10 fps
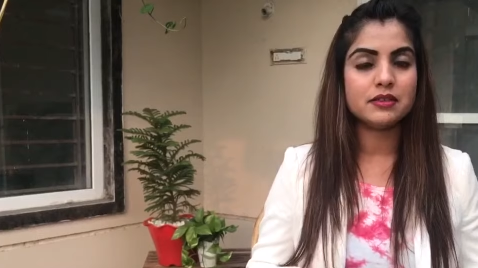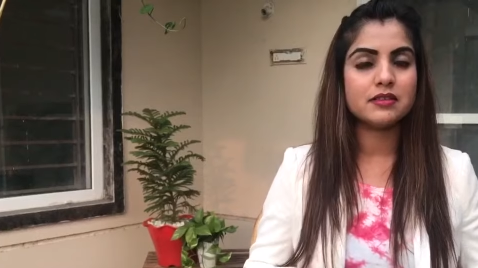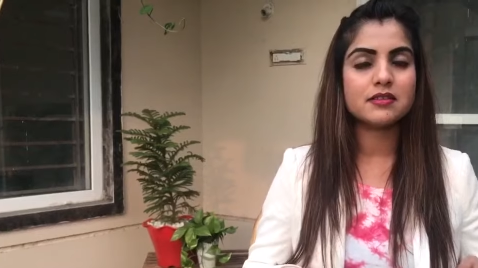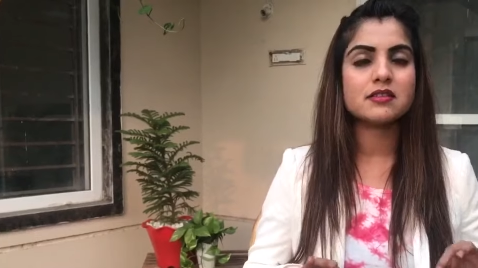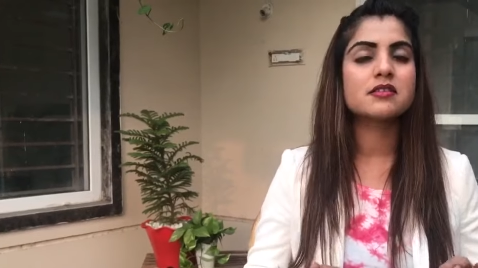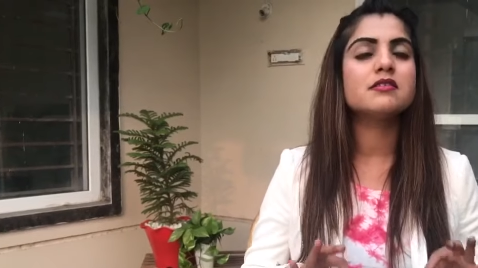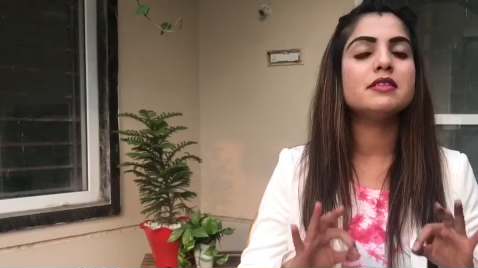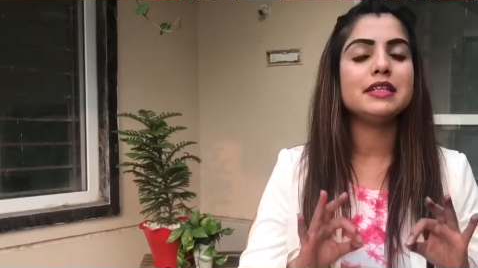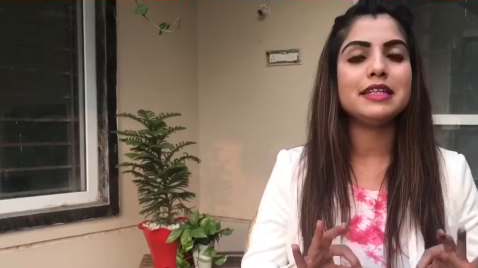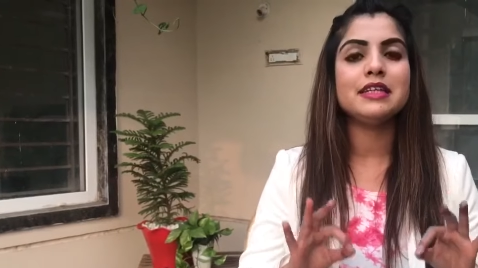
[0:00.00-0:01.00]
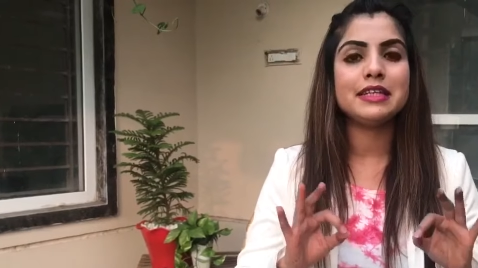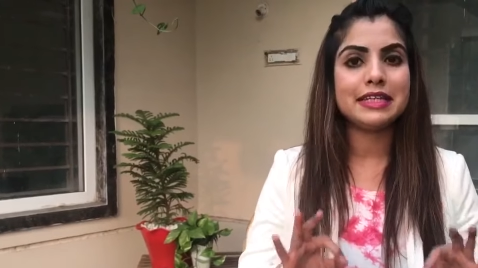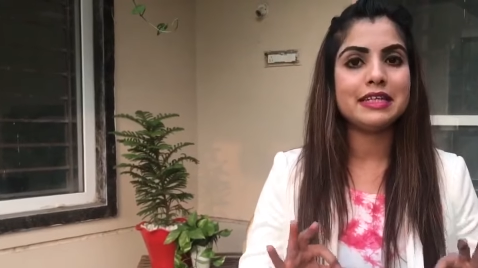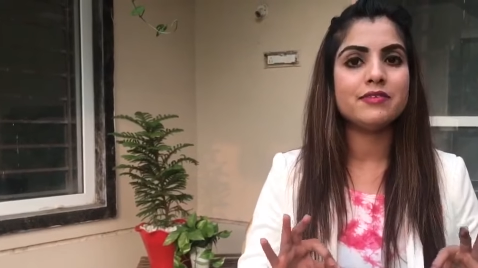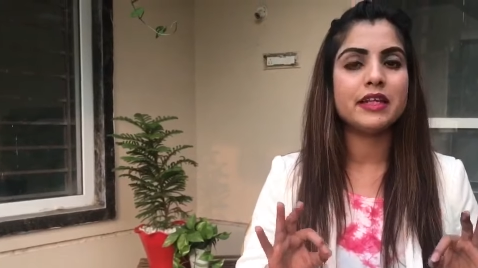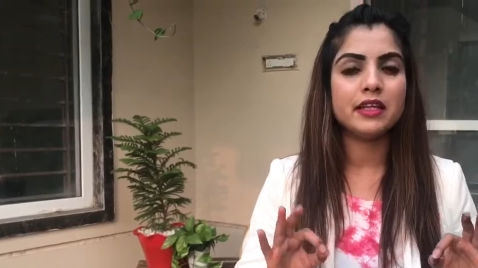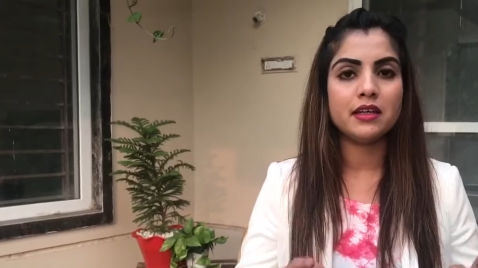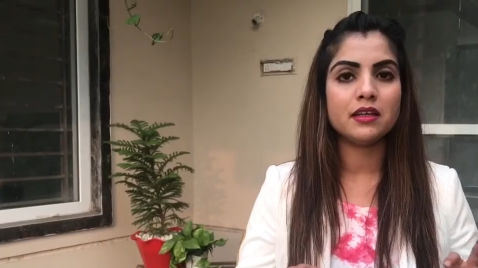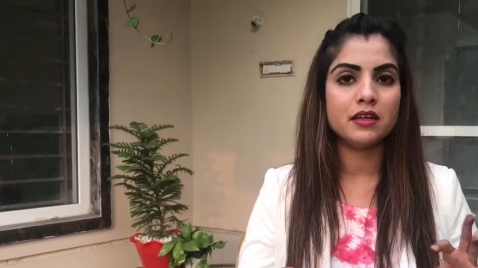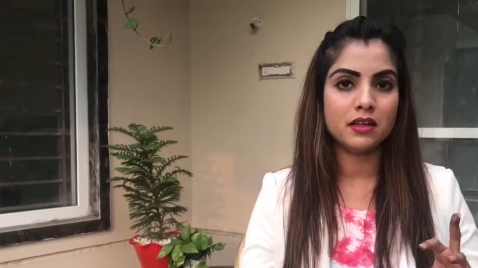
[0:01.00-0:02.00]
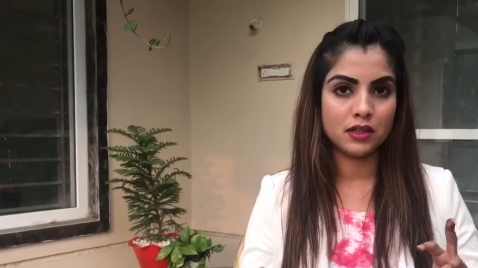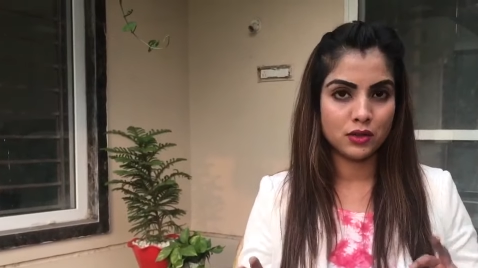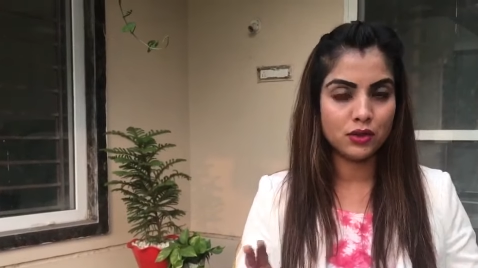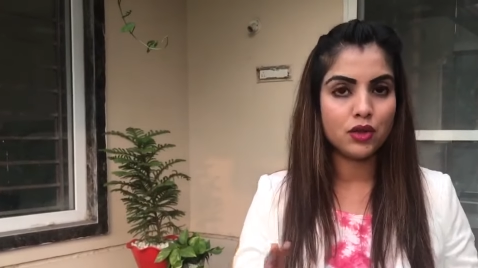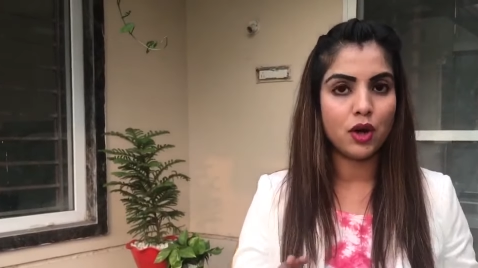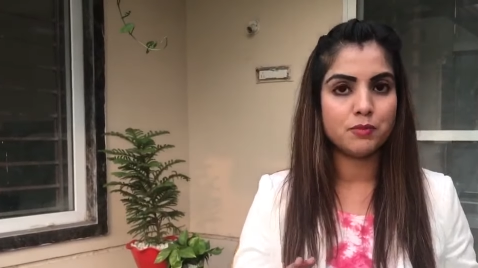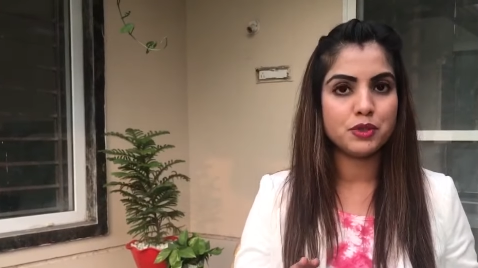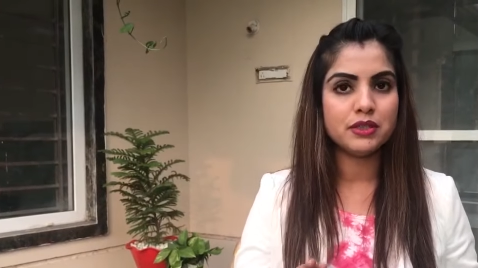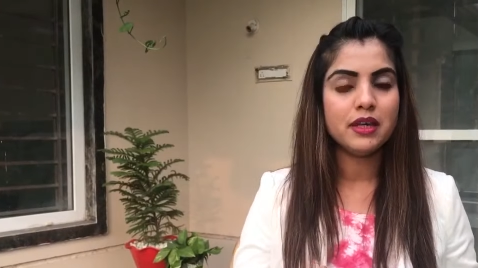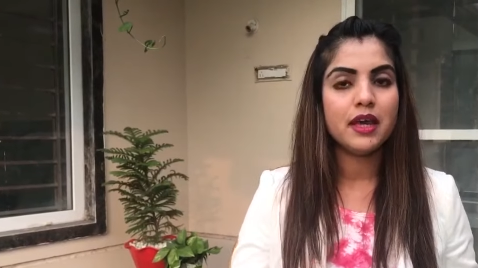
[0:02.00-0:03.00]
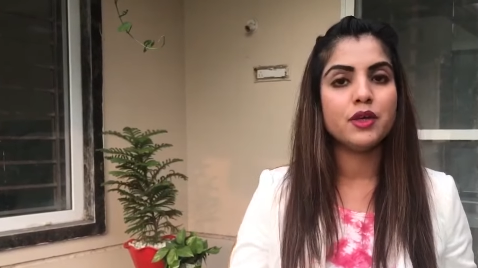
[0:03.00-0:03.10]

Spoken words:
This is really, really very good option.